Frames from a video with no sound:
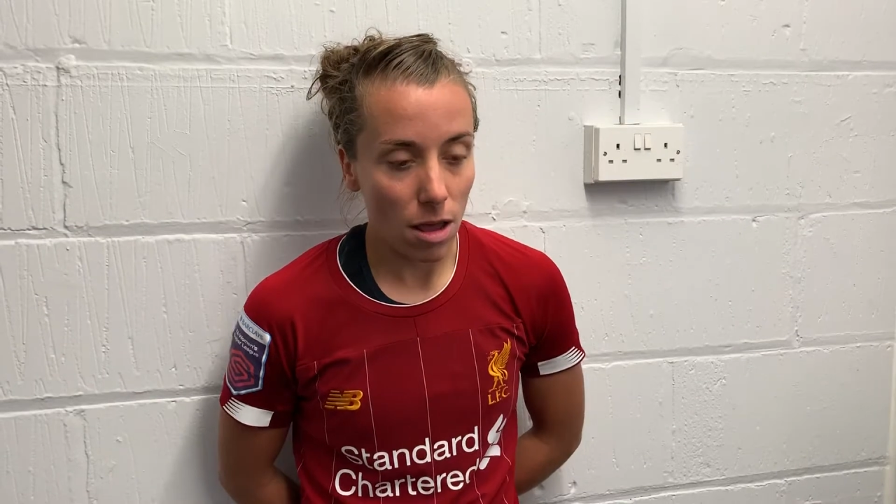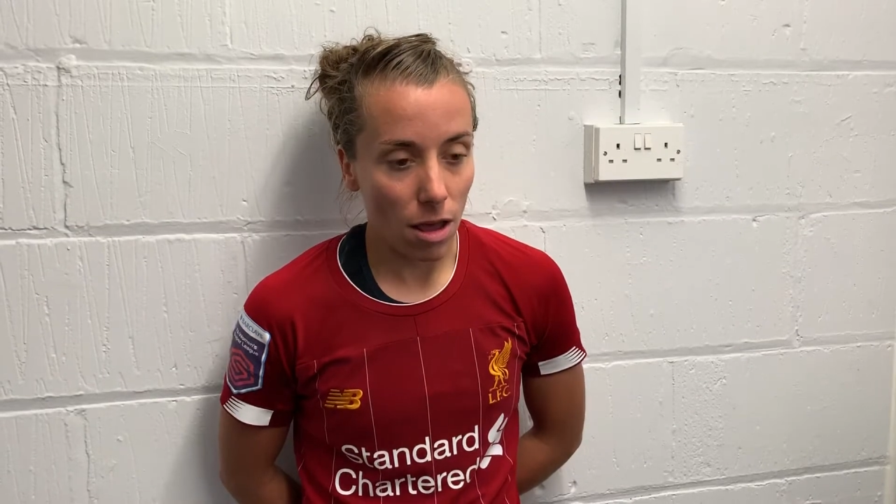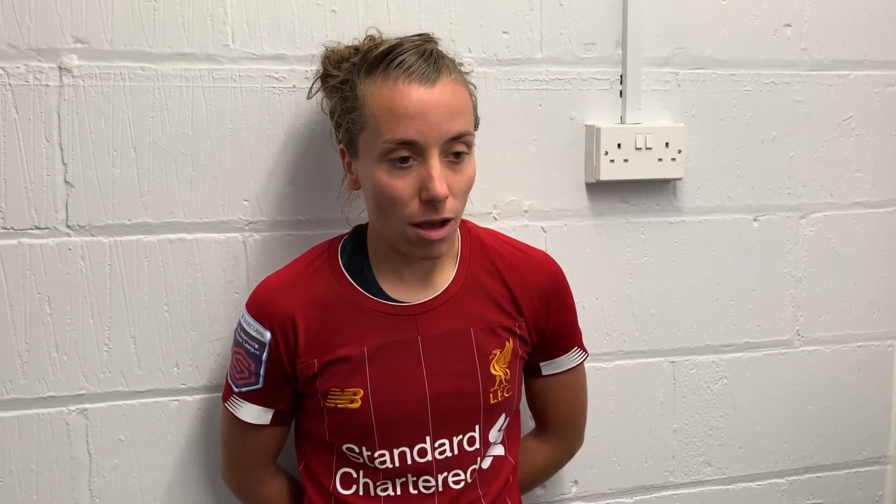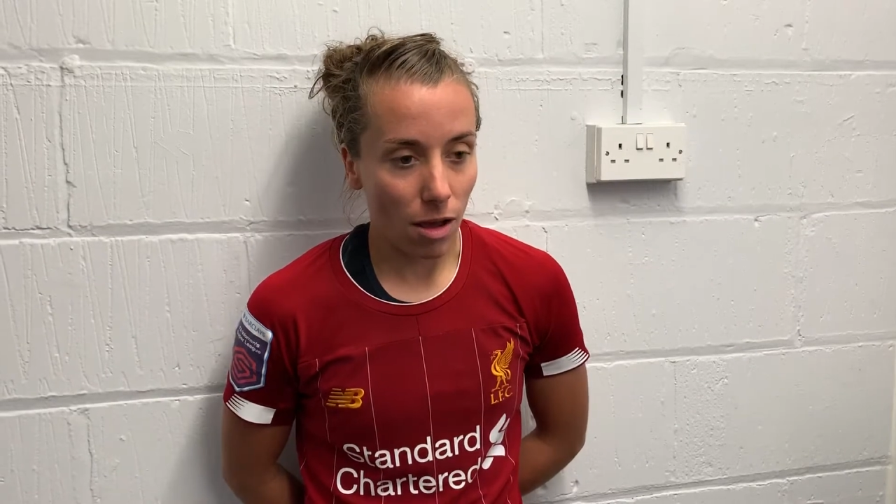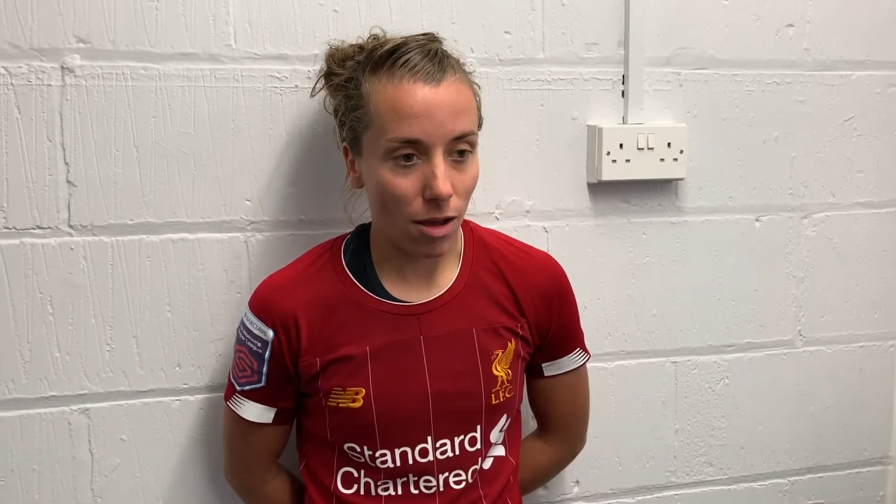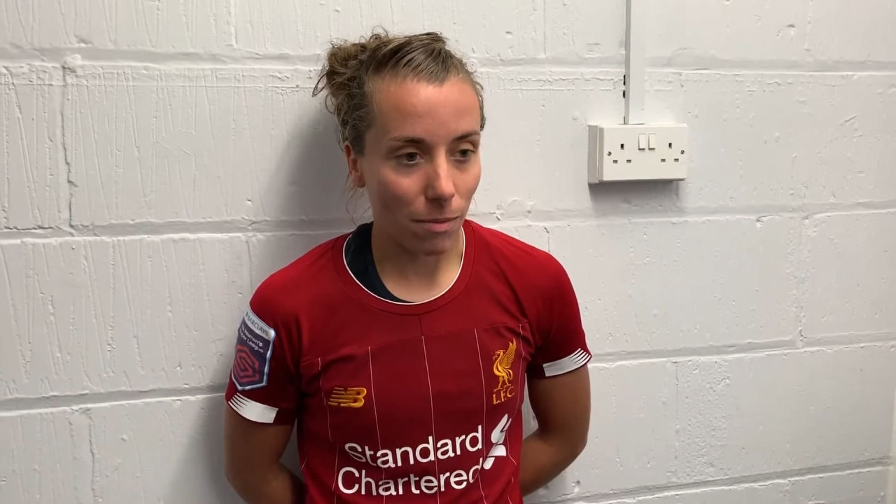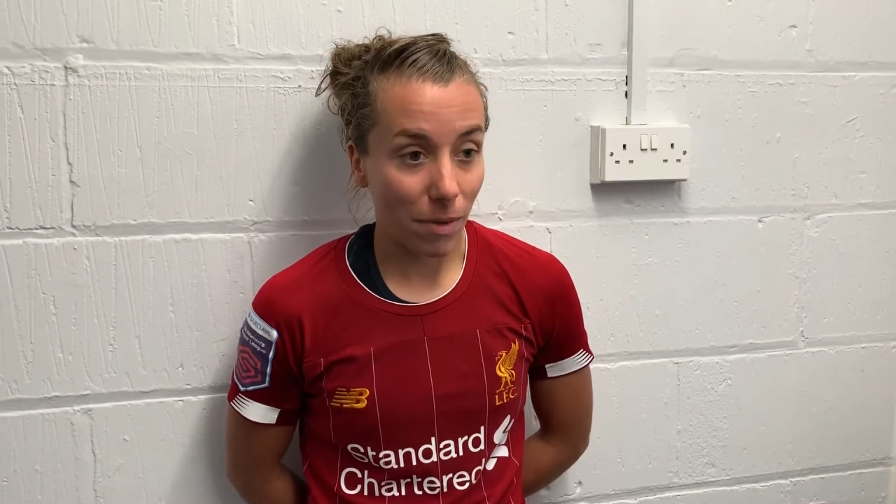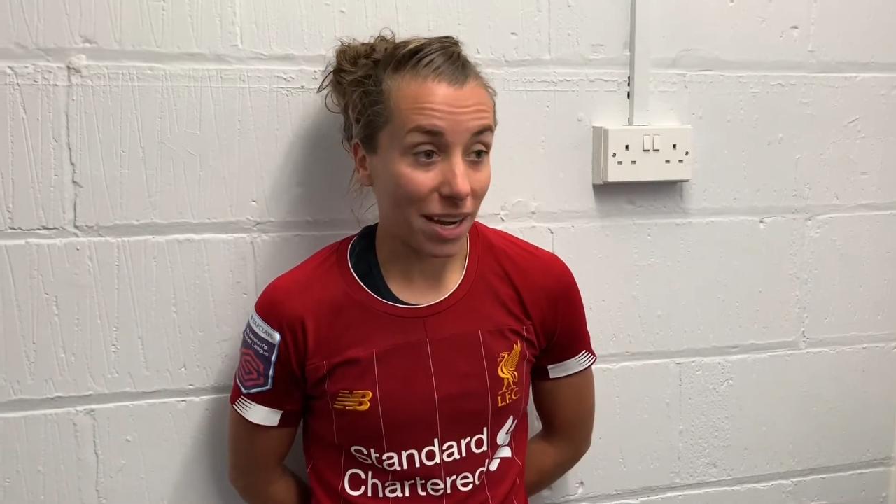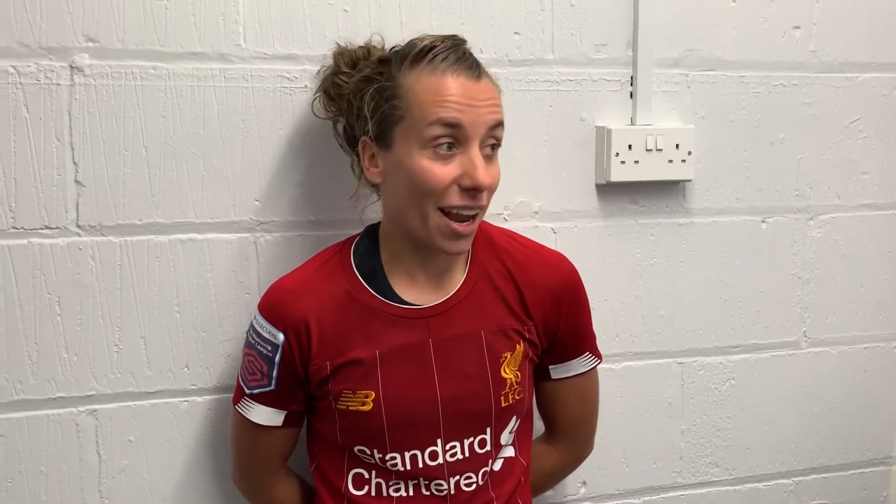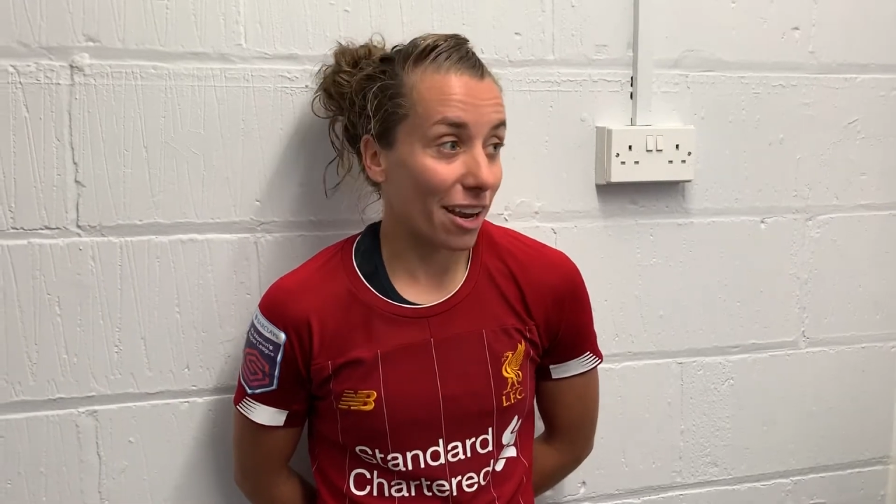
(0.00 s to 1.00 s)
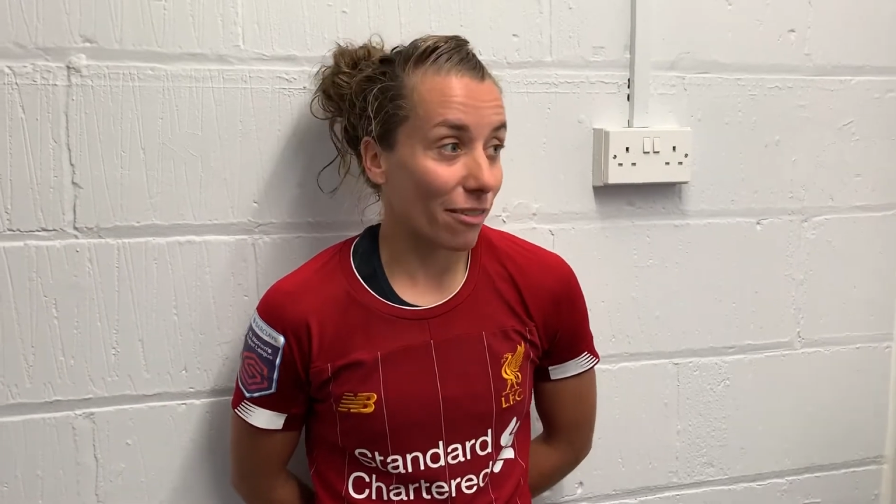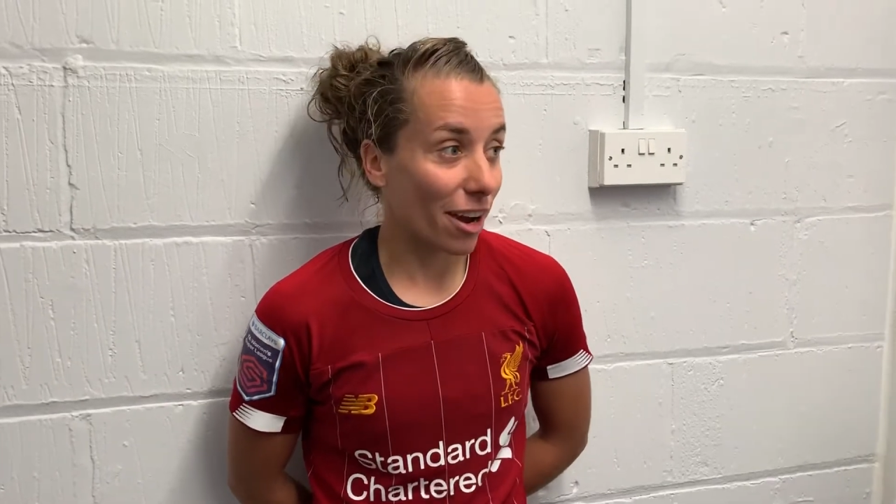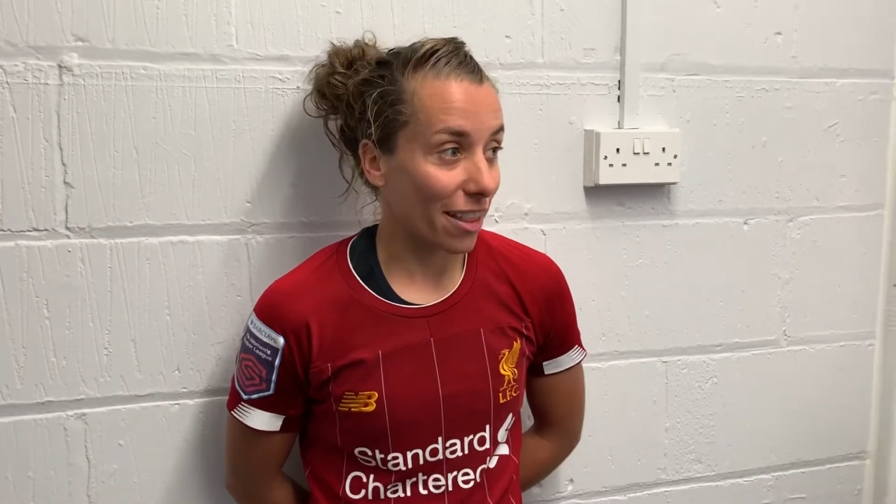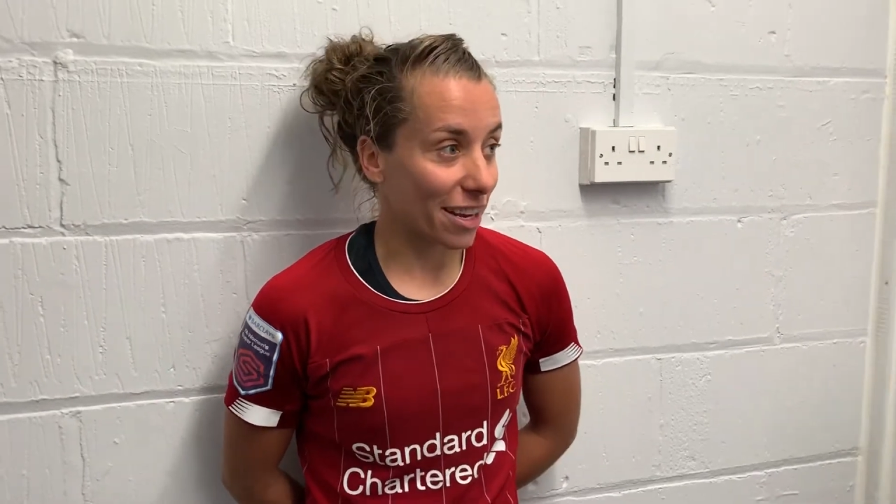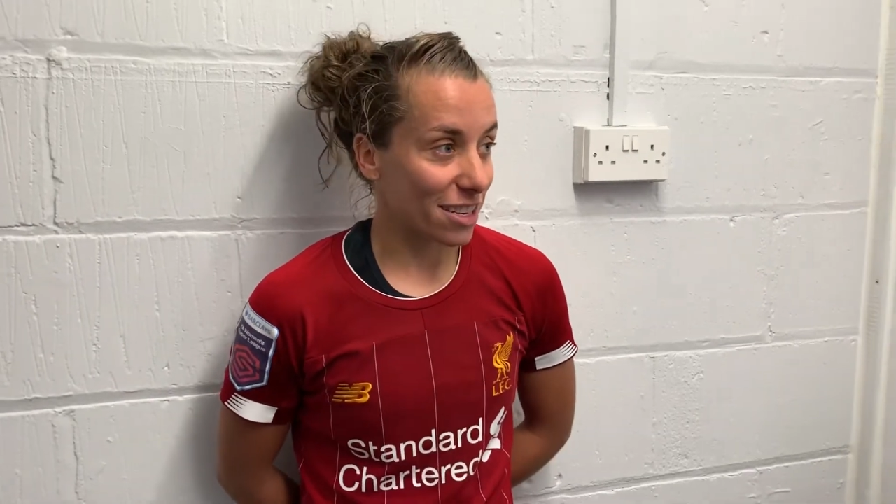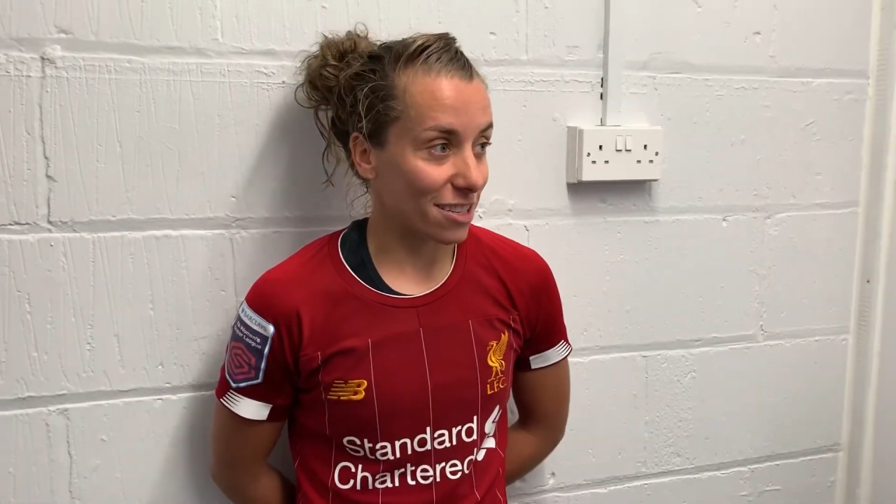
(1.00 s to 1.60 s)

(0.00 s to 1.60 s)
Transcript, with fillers: Um, and yeah, you're right. I think it's